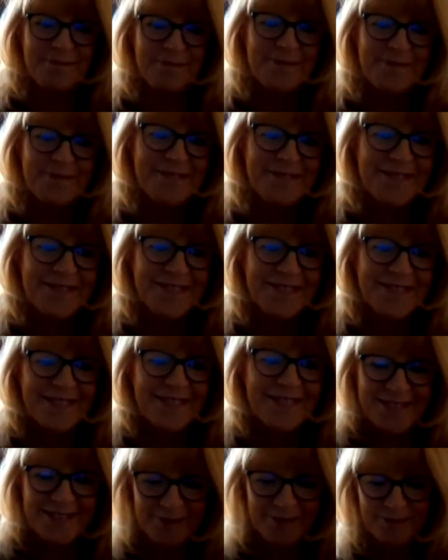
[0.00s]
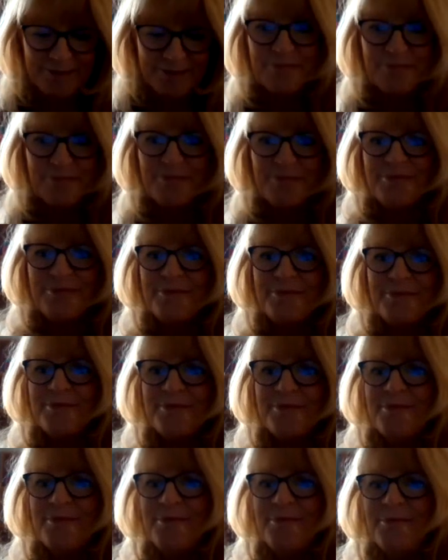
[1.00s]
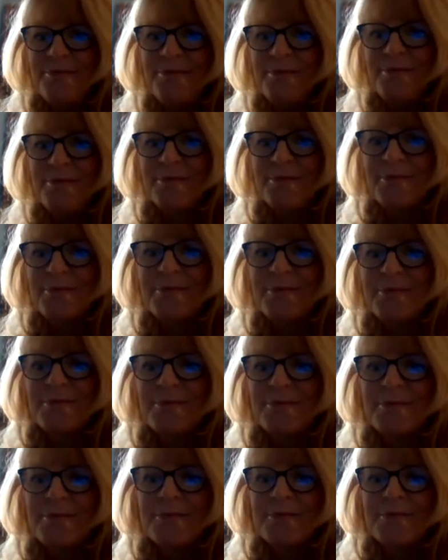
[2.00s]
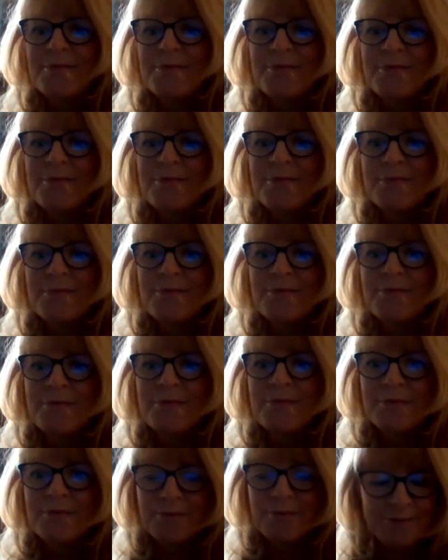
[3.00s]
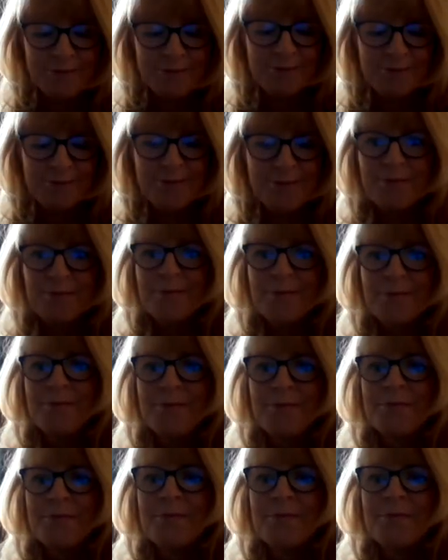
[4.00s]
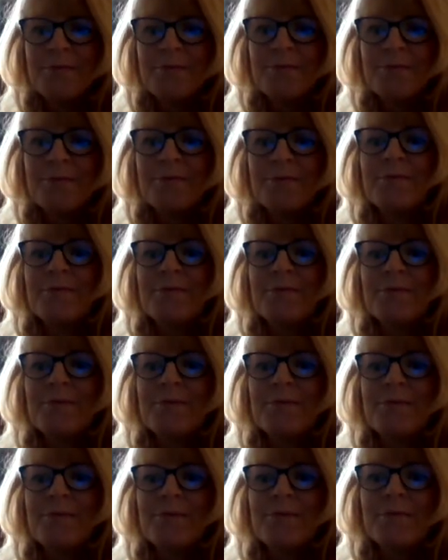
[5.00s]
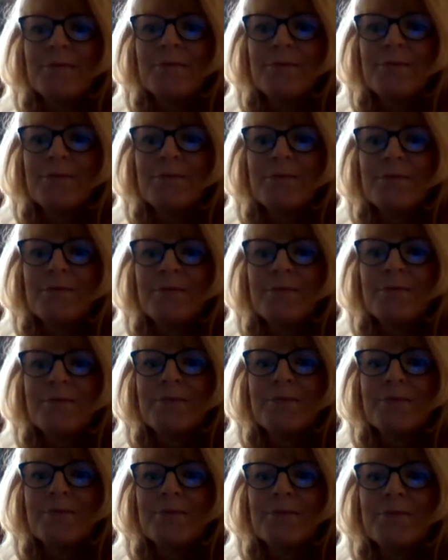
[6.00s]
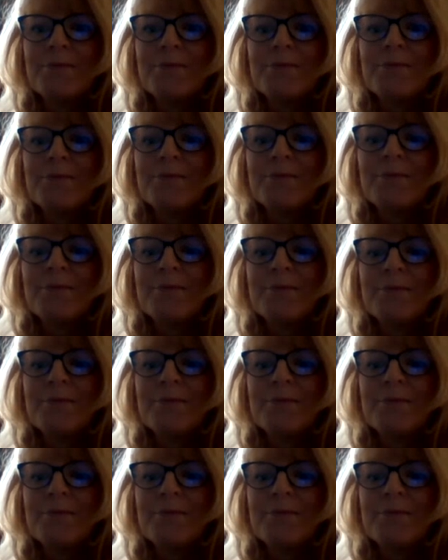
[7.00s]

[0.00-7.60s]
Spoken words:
(not speaking)